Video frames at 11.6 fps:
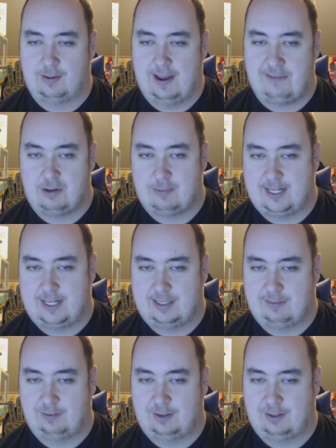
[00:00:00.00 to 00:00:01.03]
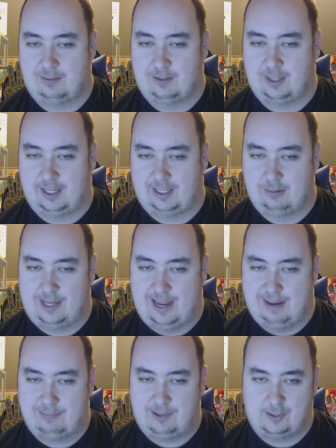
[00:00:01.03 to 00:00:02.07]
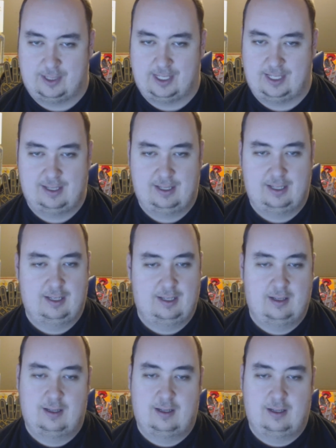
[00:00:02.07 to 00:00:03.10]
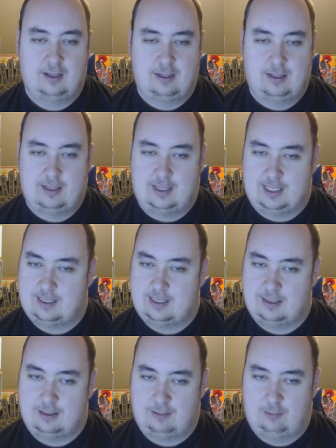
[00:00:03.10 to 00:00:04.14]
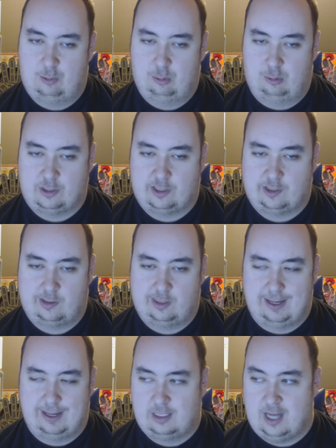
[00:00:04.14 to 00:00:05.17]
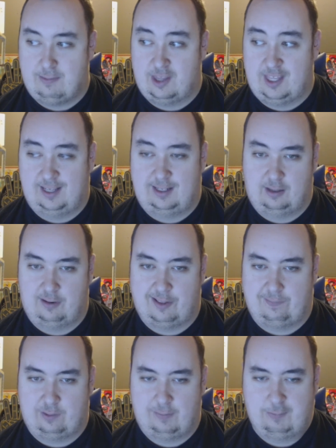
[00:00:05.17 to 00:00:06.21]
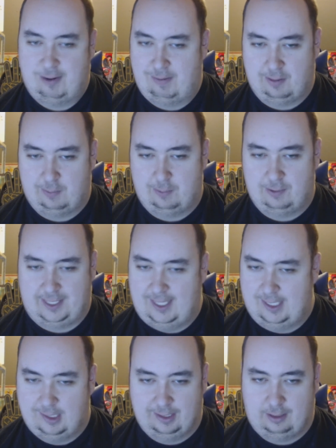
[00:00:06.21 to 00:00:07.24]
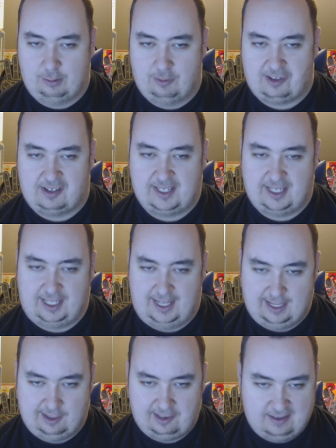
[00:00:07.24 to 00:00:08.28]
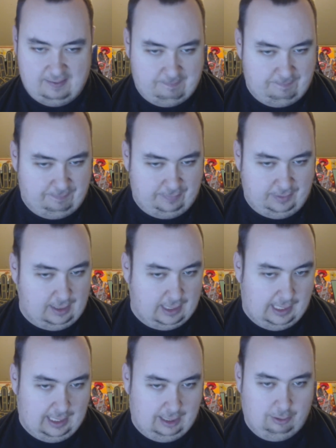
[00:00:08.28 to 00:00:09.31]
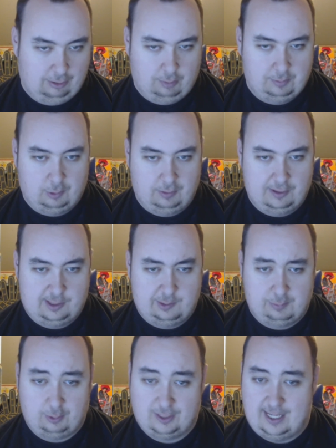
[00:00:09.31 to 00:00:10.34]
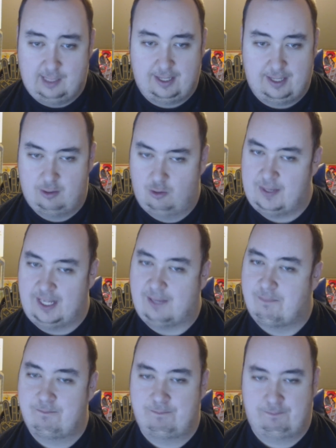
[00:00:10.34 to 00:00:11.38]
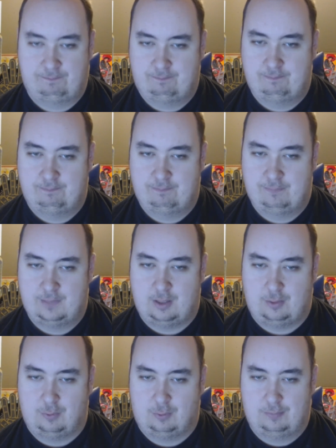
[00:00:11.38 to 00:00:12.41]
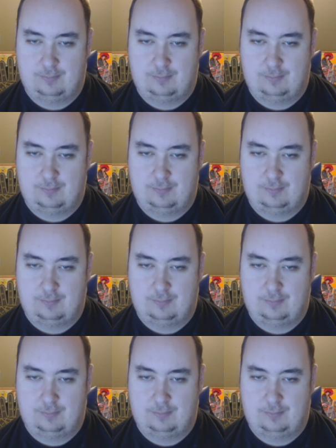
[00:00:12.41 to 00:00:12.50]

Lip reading: having to wait for it, to adapt to it. Cool, just, jab a thing into yourself, don't even wait for the wound to heal, and go start kicking ass. Normcores, you can pretend to be a normie. Cool.